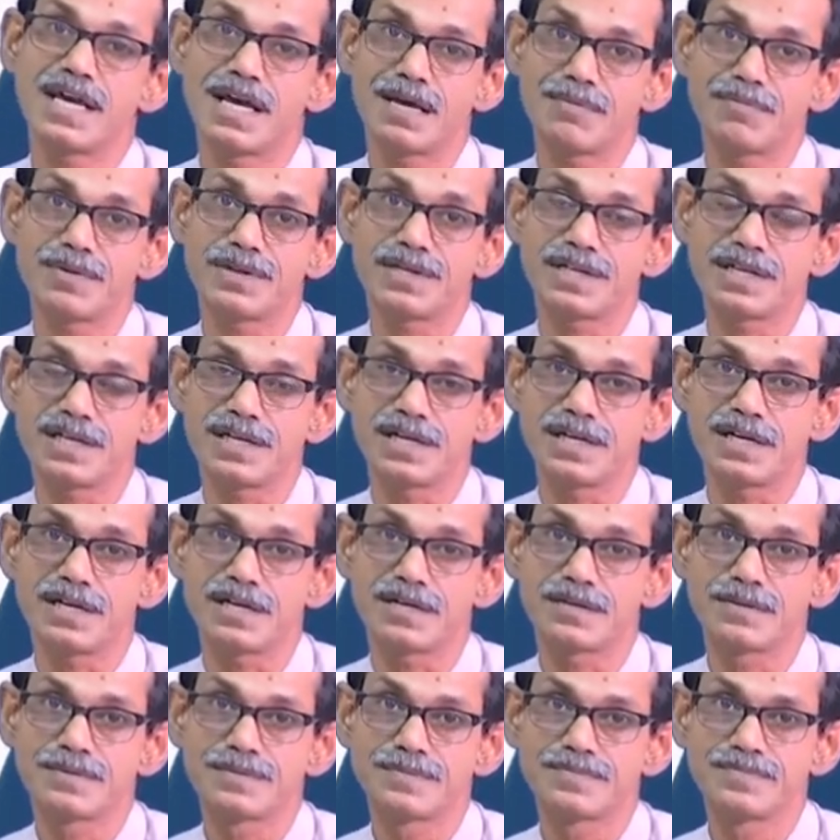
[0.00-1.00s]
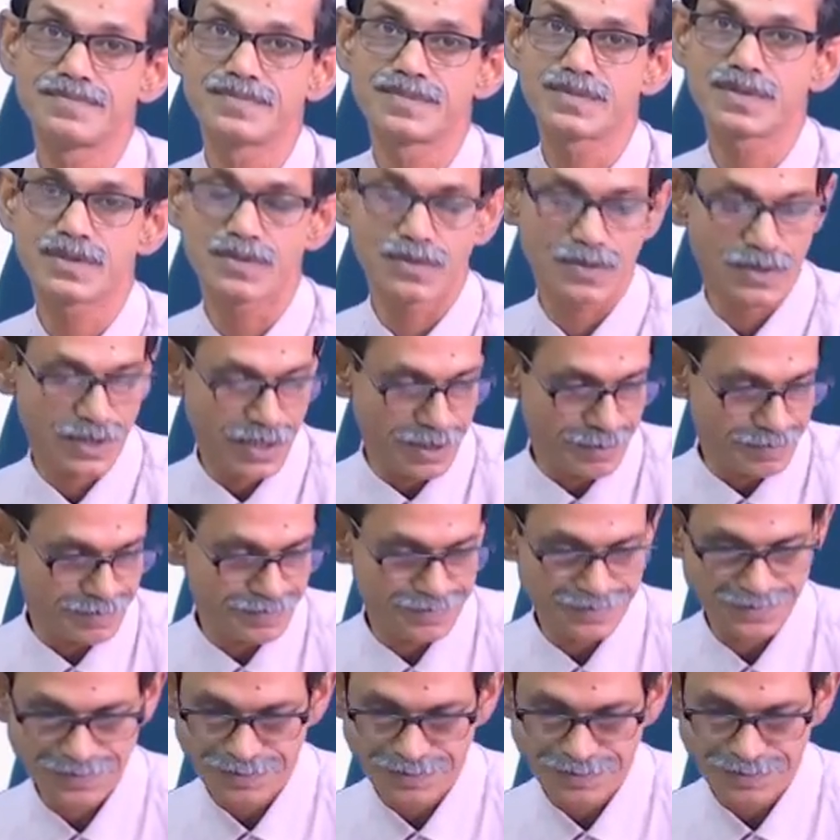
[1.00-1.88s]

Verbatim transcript: happening here. Okay.